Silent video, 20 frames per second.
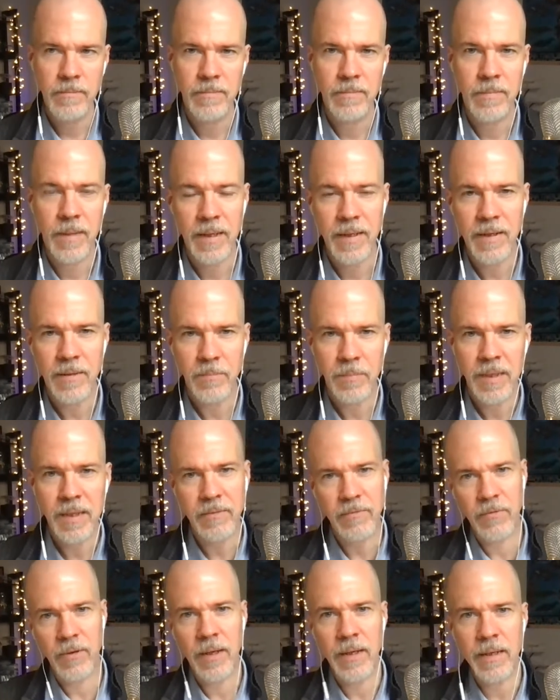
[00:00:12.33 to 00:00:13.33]
I didn't
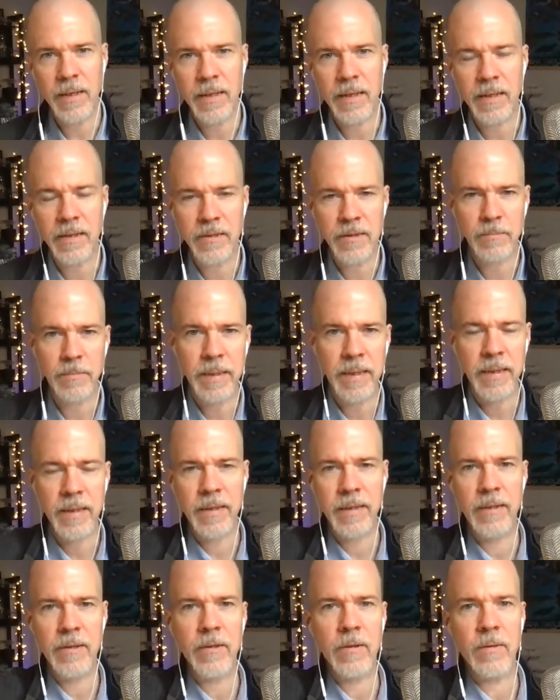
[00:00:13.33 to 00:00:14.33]
make Friday. I just made it
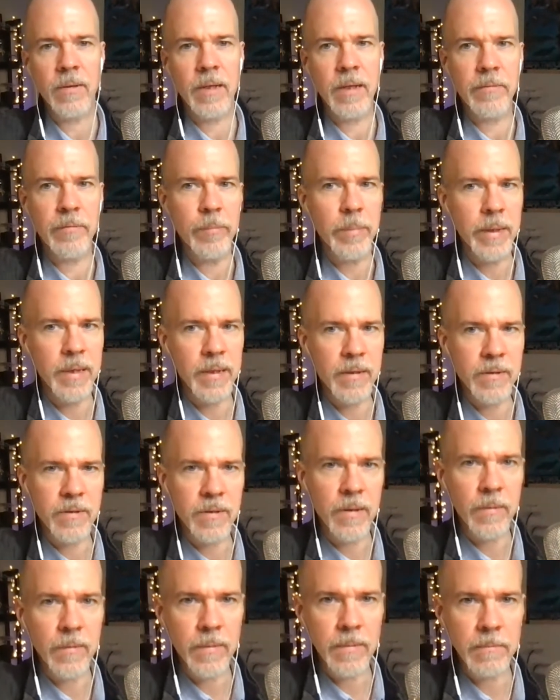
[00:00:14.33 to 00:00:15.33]
here. Hi, everybody. How's it
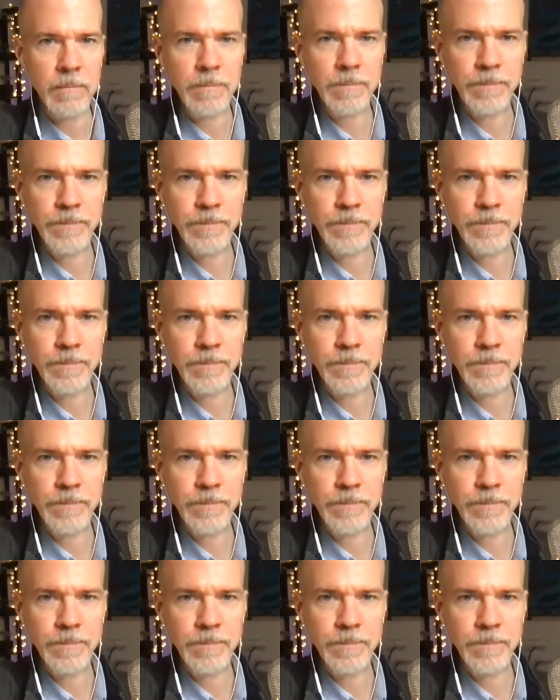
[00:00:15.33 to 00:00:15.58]
going?